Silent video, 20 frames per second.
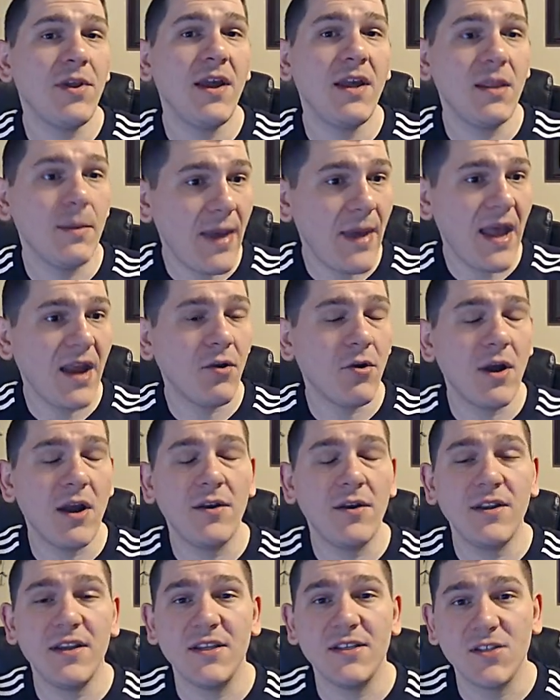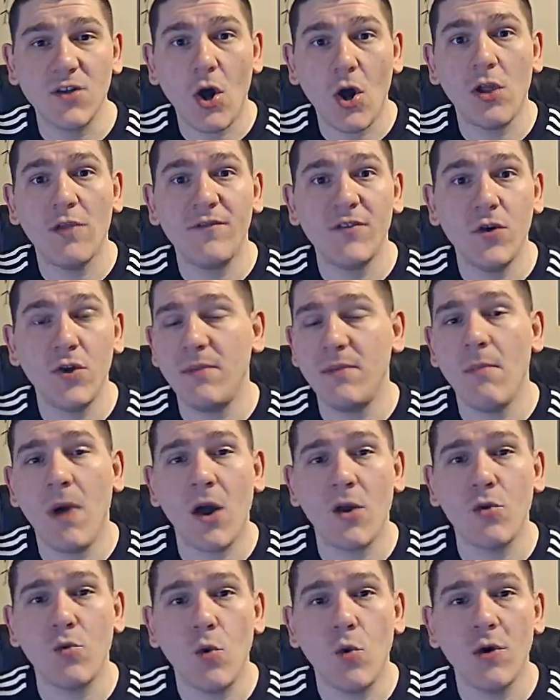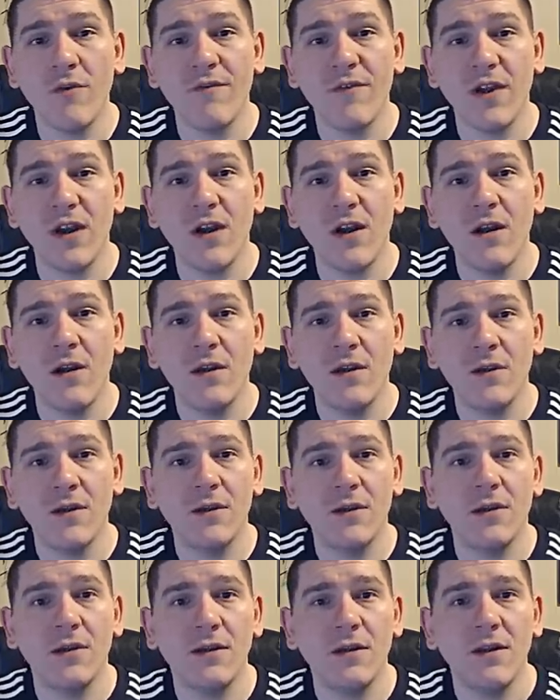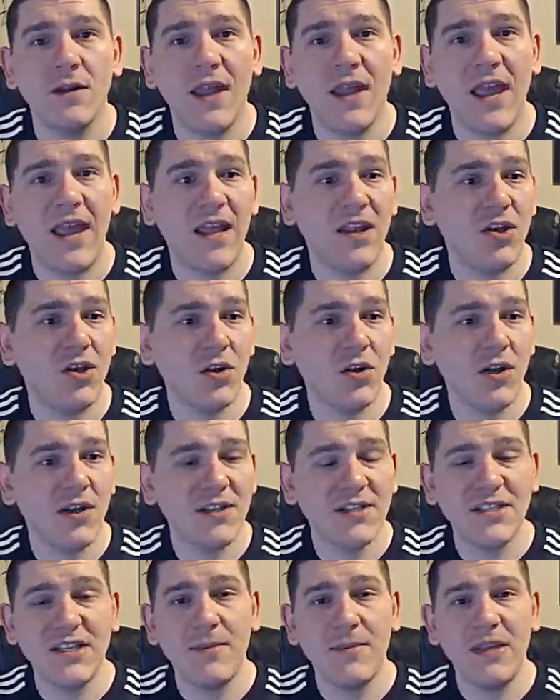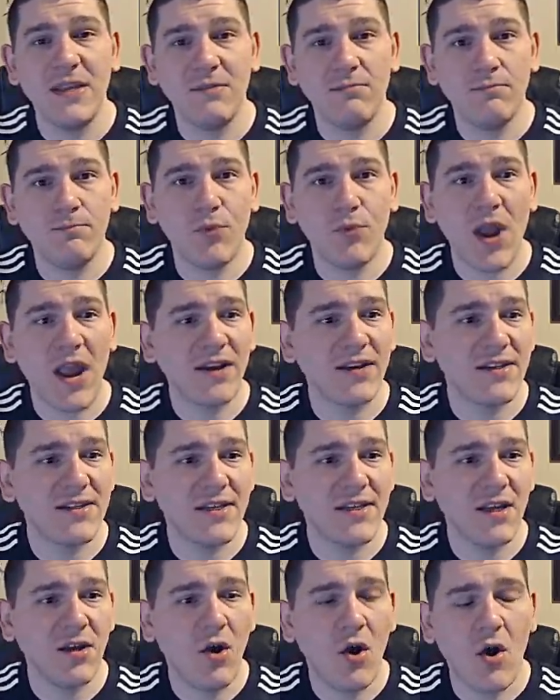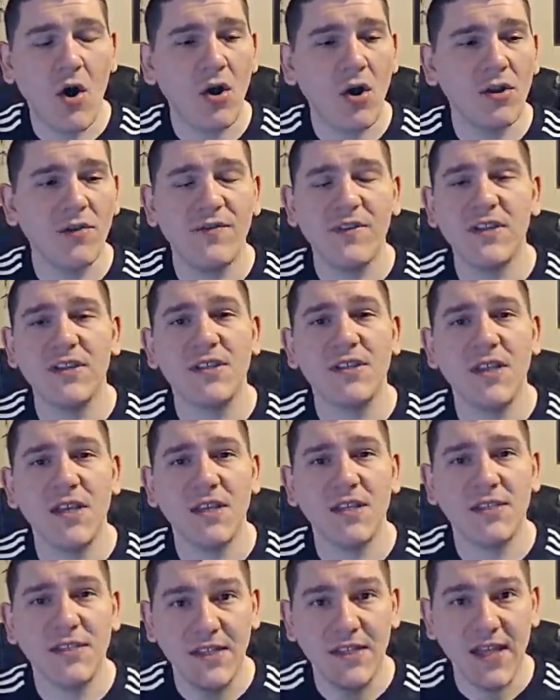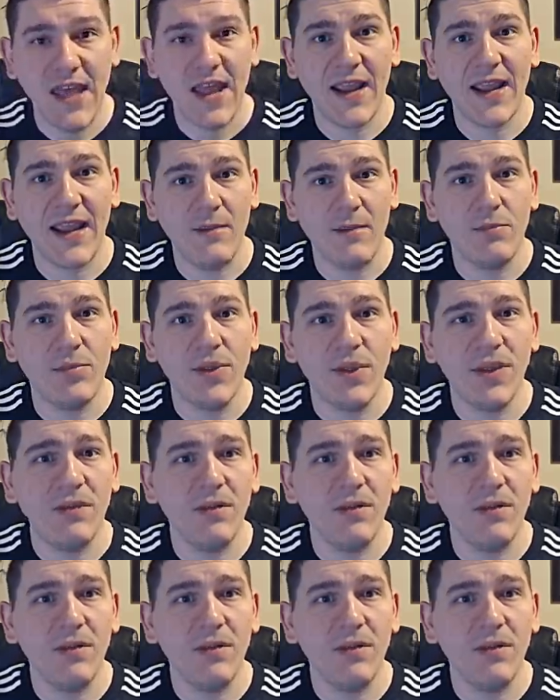the background is Call of Duty Modern Warfare, and you're going to see me practicing all of these things in that gameplay.